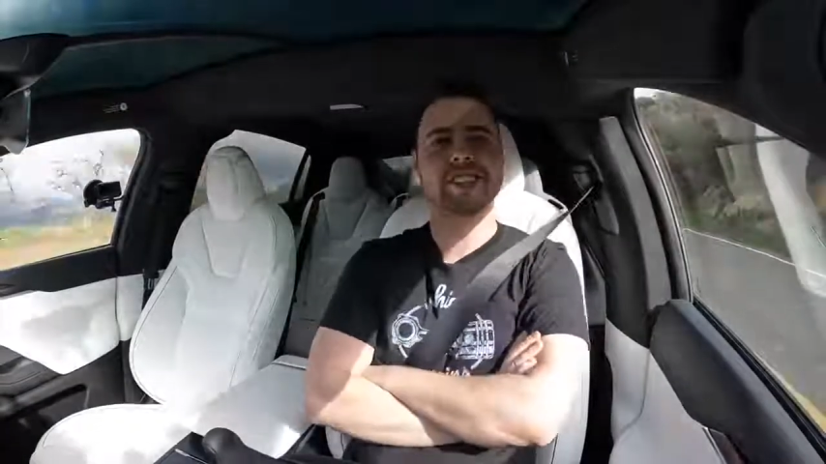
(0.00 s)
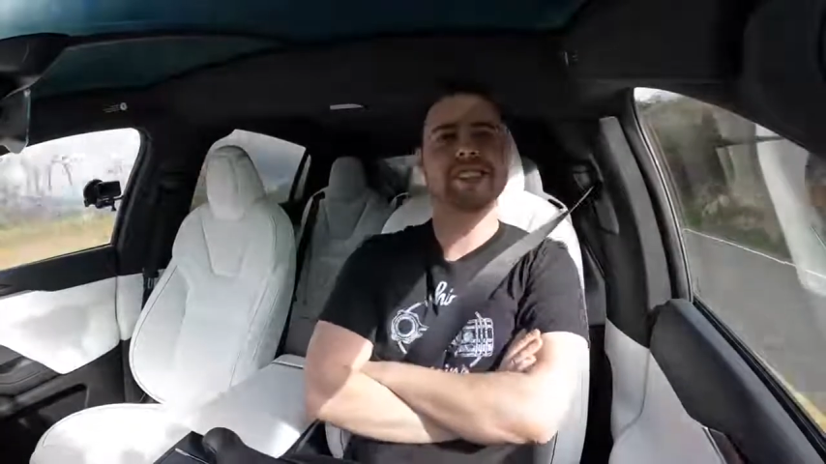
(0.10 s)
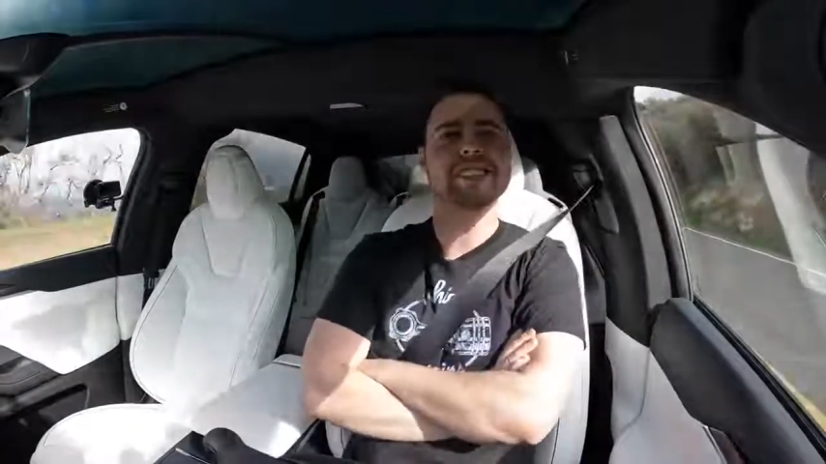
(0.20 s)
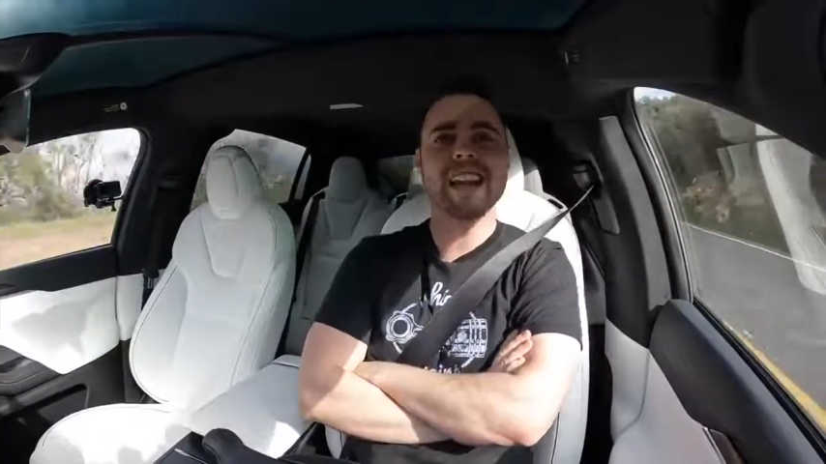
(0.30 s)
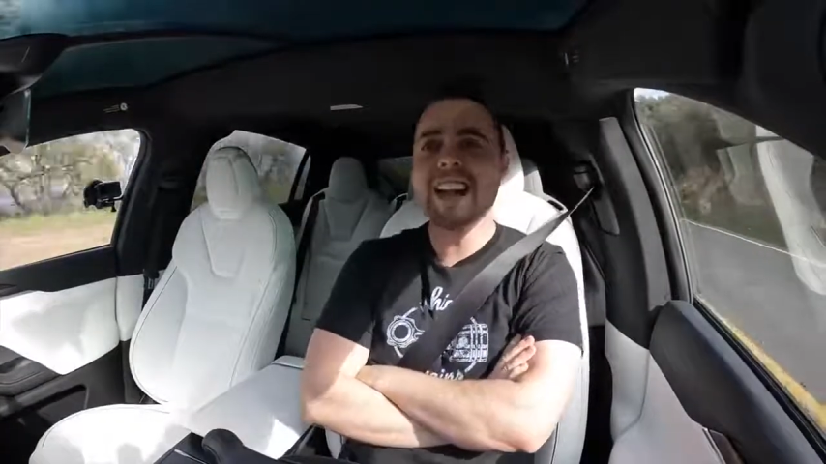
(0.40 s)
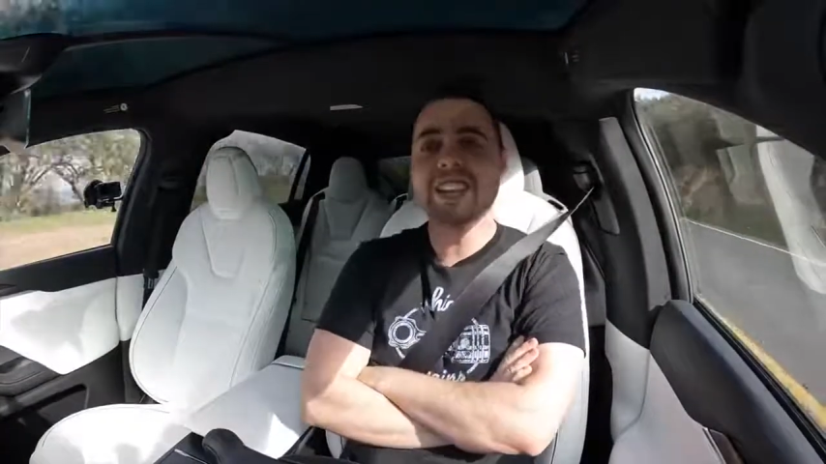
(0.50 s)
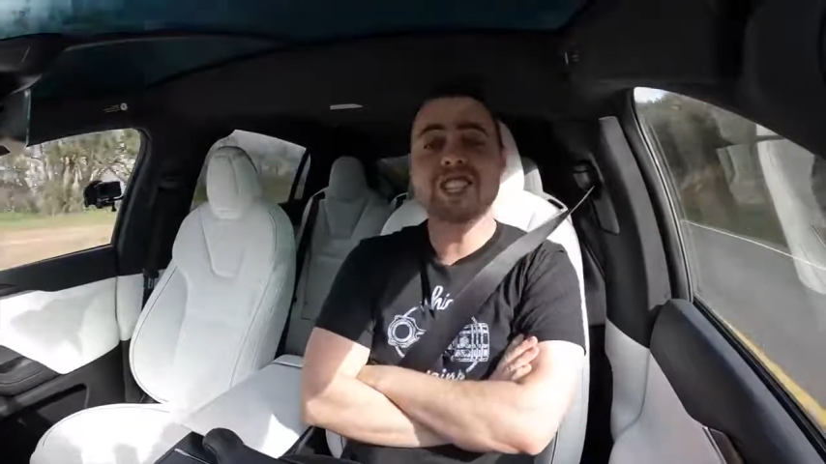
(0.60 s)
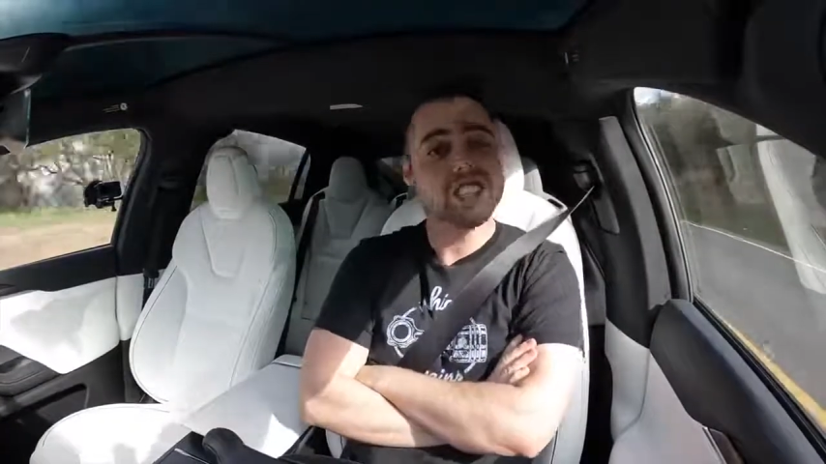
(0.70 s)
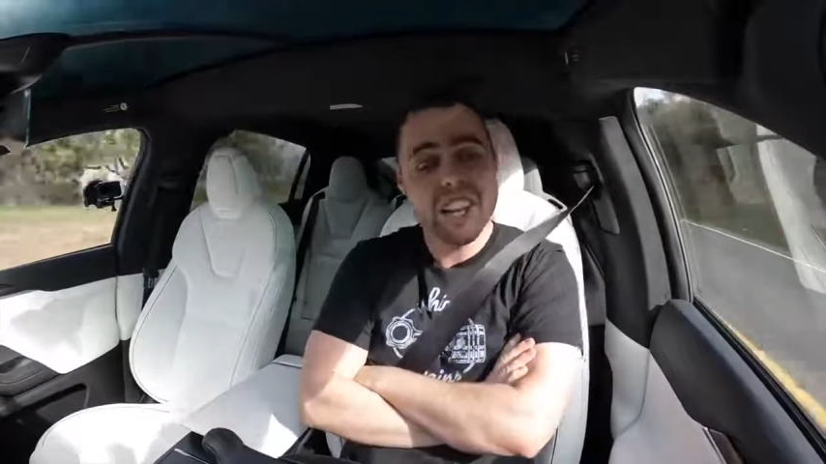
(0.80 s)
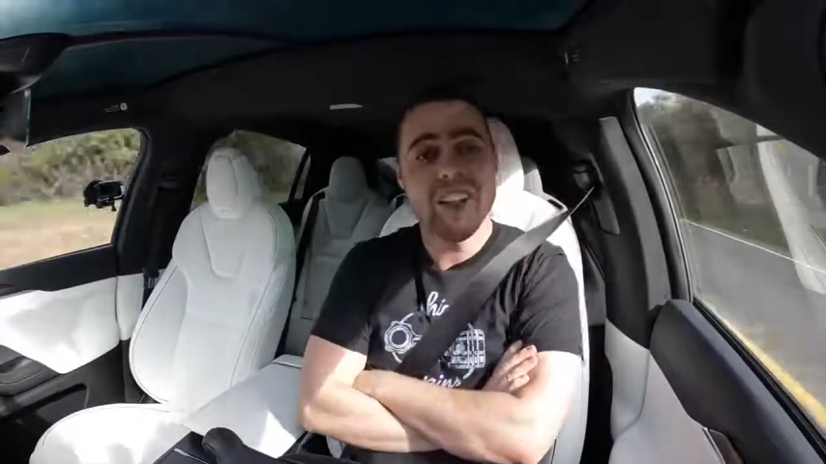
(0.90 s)
you just kind of
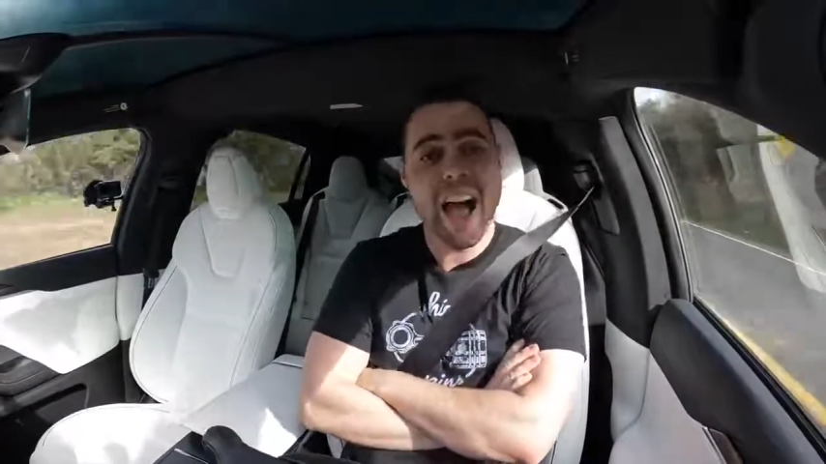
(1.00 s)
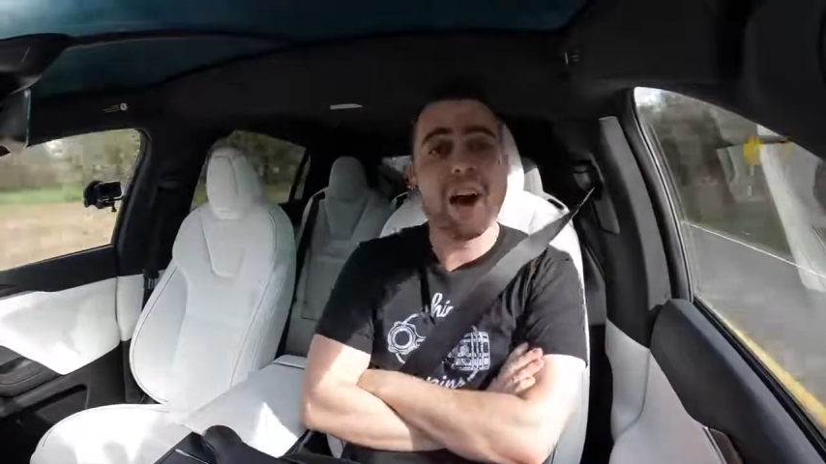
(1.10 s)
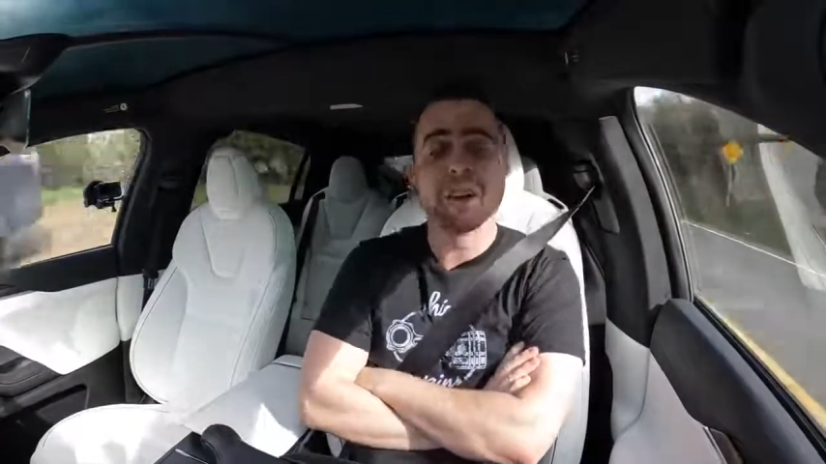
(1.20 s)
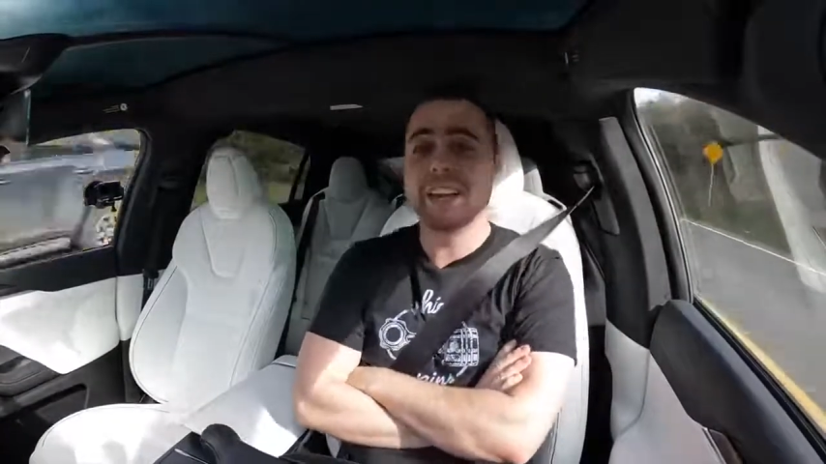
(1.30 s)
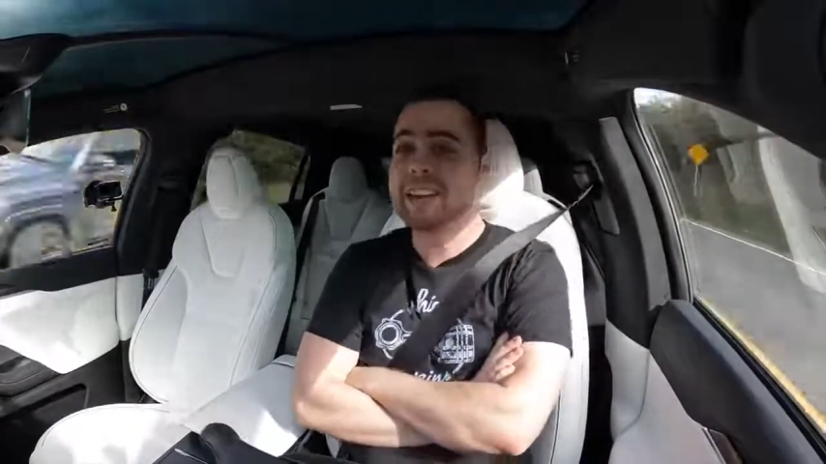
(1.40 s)
chill out